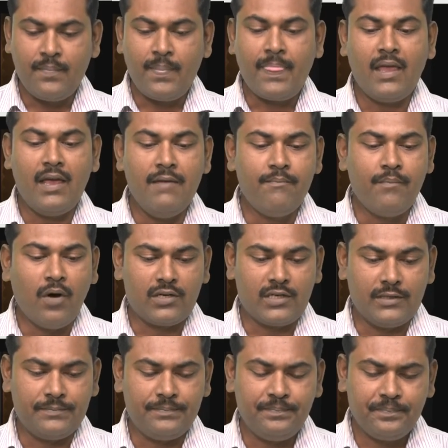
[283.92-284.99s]

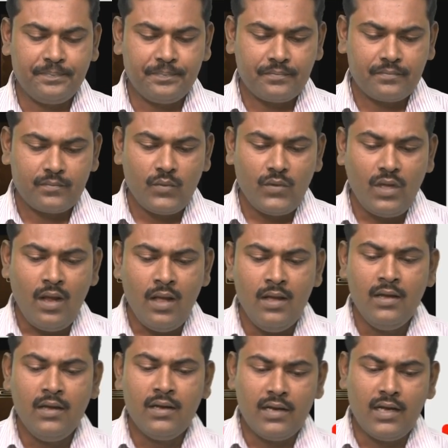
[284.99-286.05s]
important.
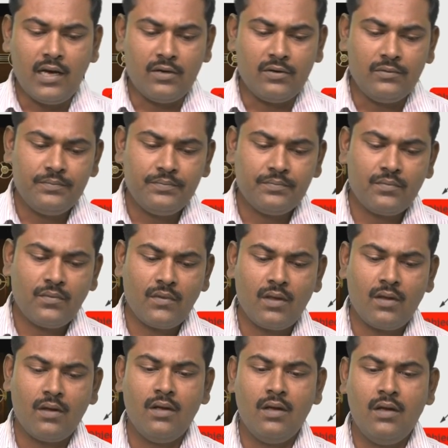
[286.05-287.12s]
Now,
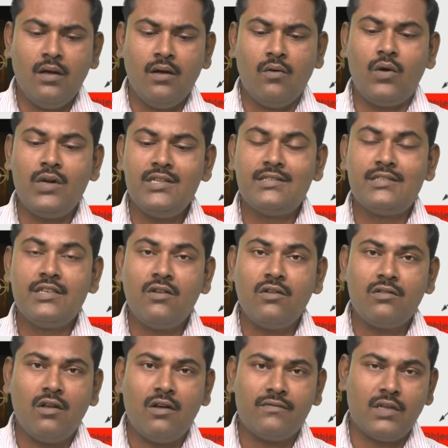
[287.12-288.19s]
what is
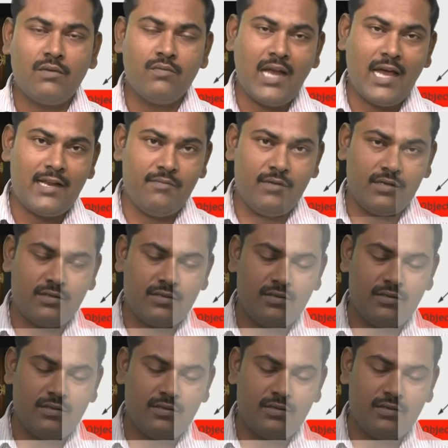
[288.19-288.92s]
Zeroth Law of thermodynamics?